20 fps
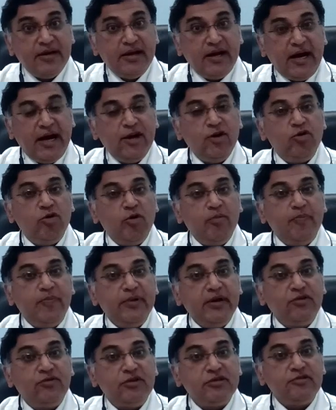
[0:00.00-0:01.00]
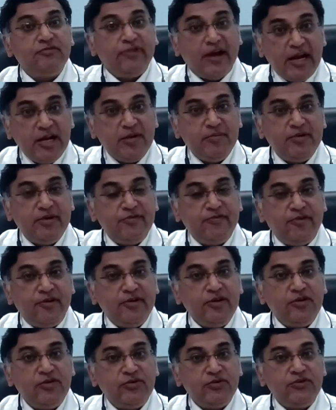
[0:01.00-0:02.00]
I hope it was valuable for
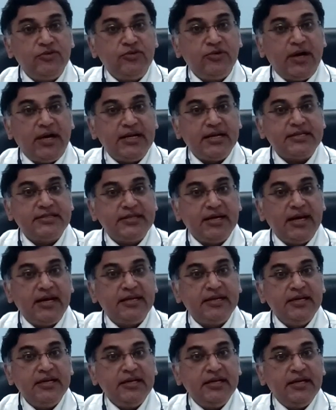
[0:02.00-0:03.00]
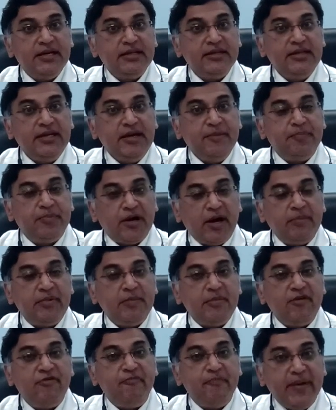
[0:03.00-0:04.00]
you to understand the
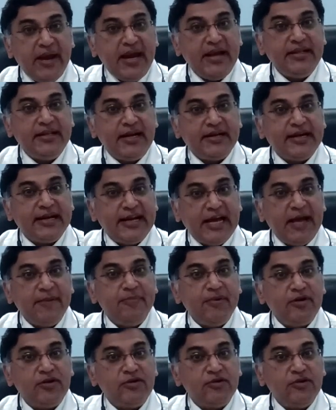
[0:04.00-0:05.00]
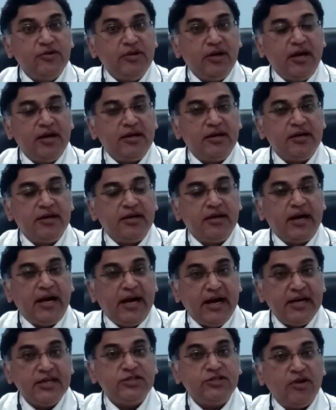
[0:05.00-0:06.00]
problem of pain that can happen to
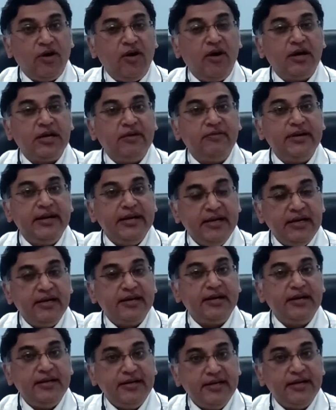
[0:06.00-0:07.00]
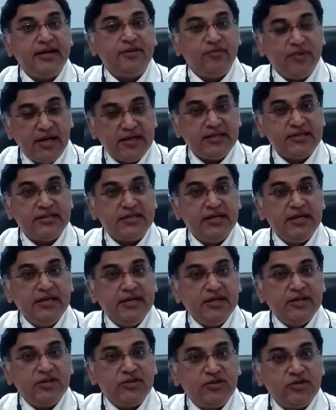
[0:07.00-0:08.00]
us or our near and dear ones.
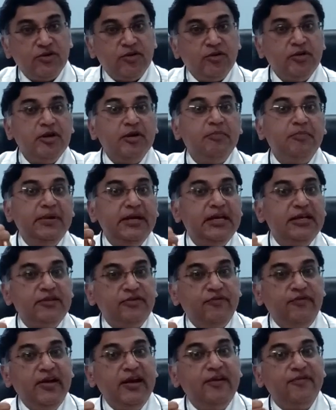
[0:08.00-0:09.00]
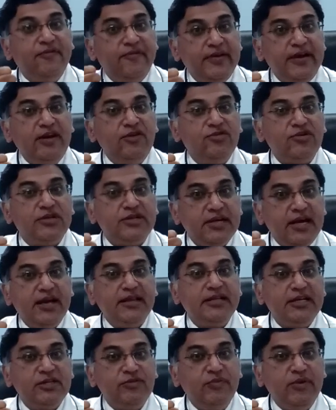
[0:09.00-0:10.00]
So please feel free to share
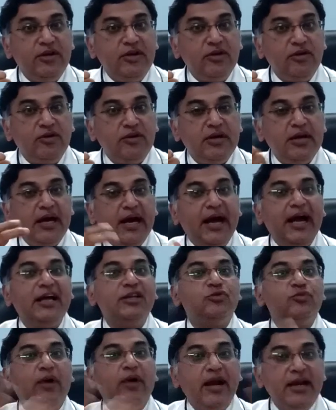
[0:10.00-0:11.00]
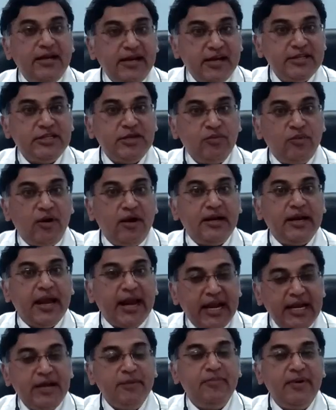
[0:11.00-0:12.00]
this video as widely as you want.
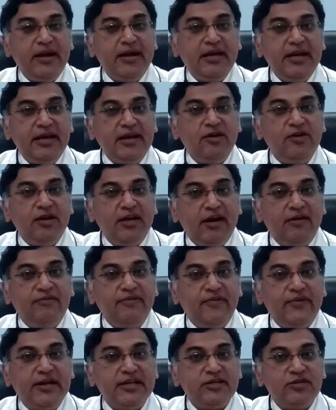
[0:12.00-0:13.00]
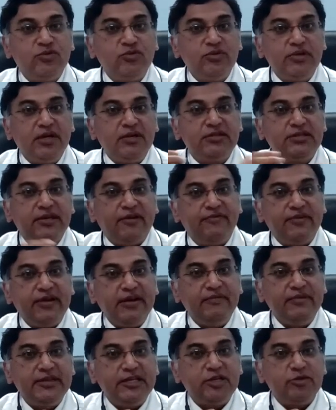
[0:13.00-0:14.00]
Anybody in your loved ones who are suffering
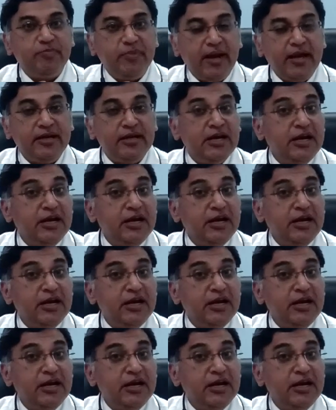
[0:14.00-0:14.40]
with this pain,